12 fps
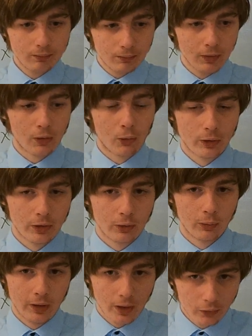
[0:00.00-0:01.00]
according
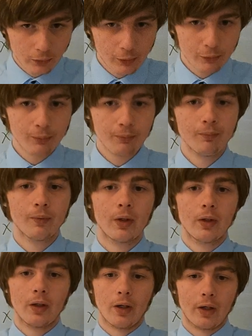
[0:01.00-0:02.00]
to an algorithm,
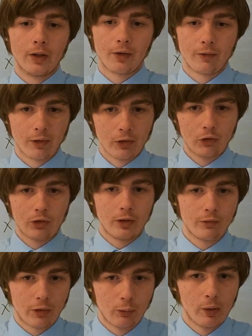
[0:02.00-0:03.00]
and eventually
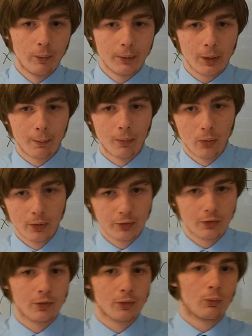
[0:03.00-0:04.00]
there will be a
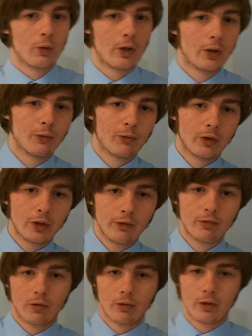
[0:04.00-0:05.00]
point where they're
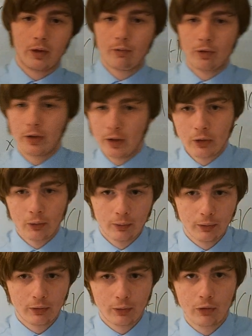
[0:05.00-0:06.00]
either
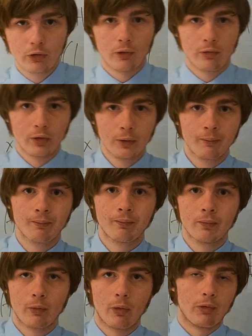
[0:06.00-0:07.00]
equal to each other.
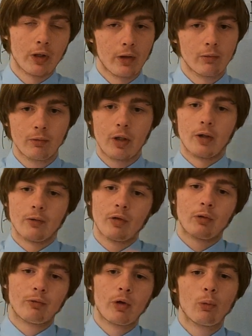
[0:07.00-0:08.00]
Well,
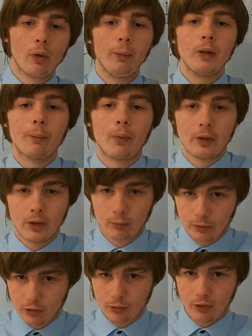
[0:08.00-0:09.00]
there will be a point at
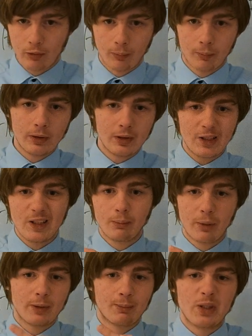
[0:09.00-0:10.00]
which they will be
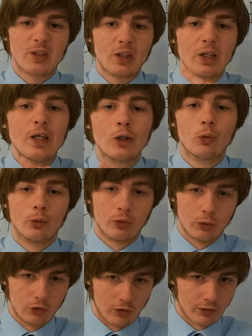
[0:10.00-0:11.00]
basically equal to
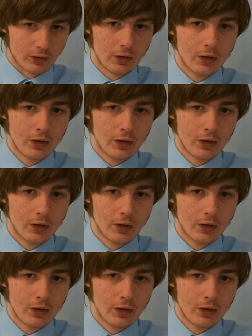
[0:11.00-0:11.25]
each other.